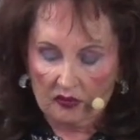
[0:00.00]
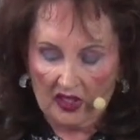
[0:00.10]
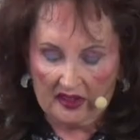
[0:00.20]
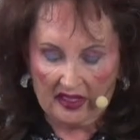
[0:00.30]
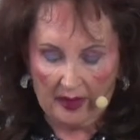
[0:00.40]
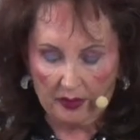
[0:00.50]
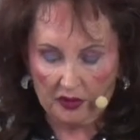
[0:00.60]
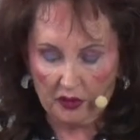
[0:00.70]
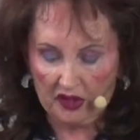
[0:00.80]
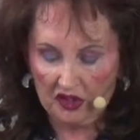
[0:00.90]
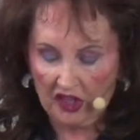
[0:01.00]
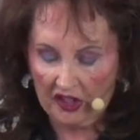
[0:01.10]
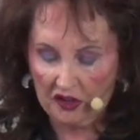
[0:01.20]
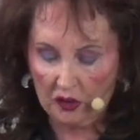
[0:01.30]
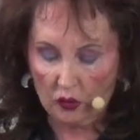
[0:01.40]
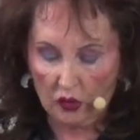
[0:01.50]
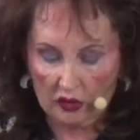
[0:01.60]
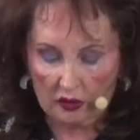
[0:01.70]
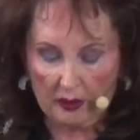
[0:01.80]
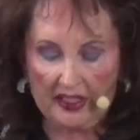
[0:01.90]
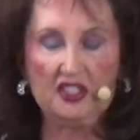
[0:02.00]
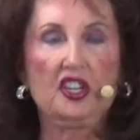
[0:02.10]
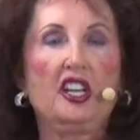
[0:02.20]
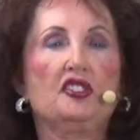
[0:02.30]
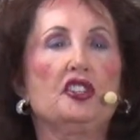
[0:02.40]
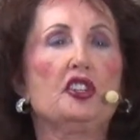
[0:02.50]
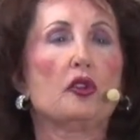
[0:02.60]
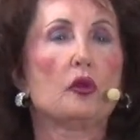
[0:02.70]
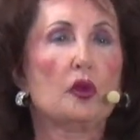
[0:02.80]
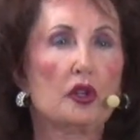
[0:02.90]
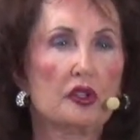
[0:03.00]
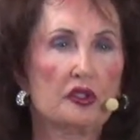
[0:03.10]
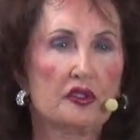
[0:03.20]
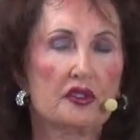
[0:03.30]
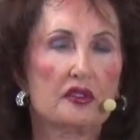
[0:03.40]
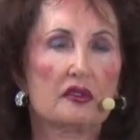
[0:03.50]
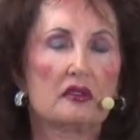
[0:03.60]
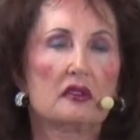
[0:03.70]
Example, you can change your world by changing your words.